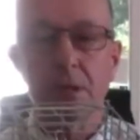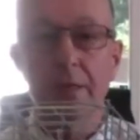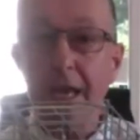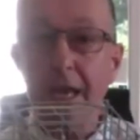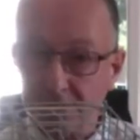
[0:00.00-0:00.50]

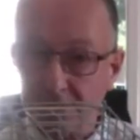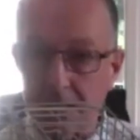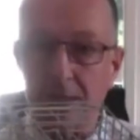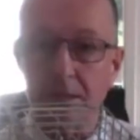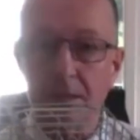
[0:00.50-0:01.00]
And that's
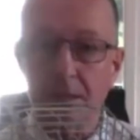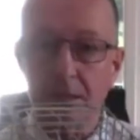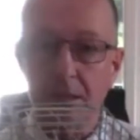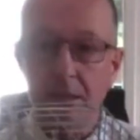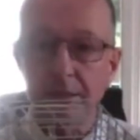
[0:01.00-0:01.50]
it.
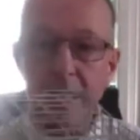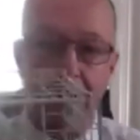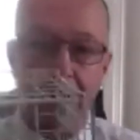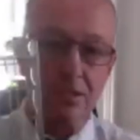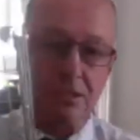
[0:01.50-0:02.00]

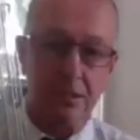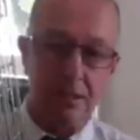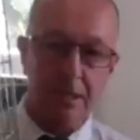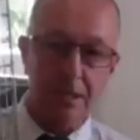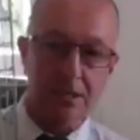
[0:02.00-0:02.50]
That
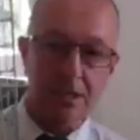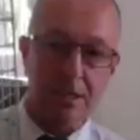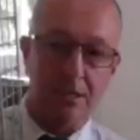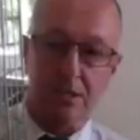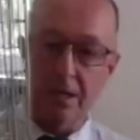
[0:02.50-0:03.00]
is it.